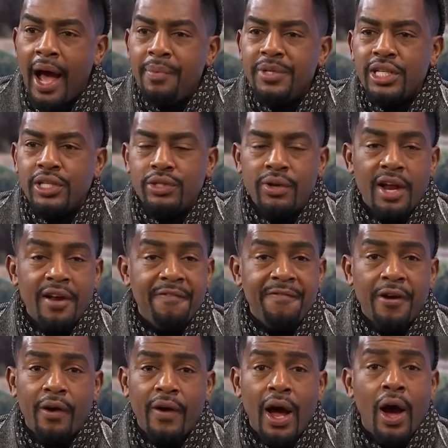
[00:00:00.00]
I'm just trying to
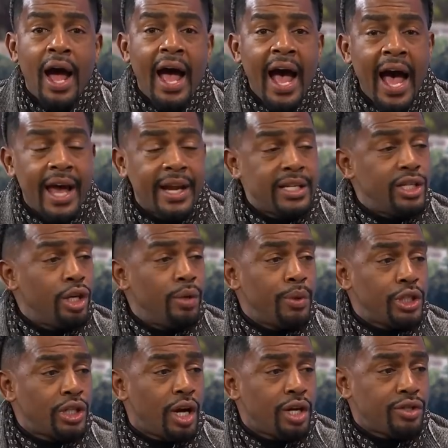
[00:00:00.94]
figure out how to deal
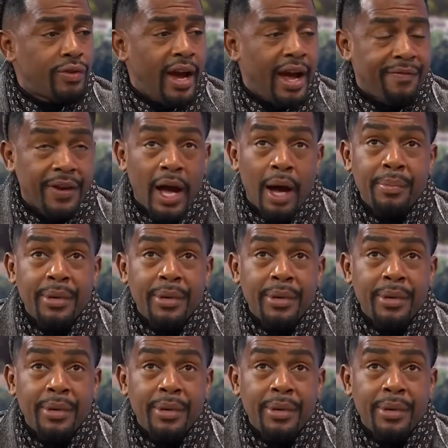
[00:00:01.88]
with y'all traffic.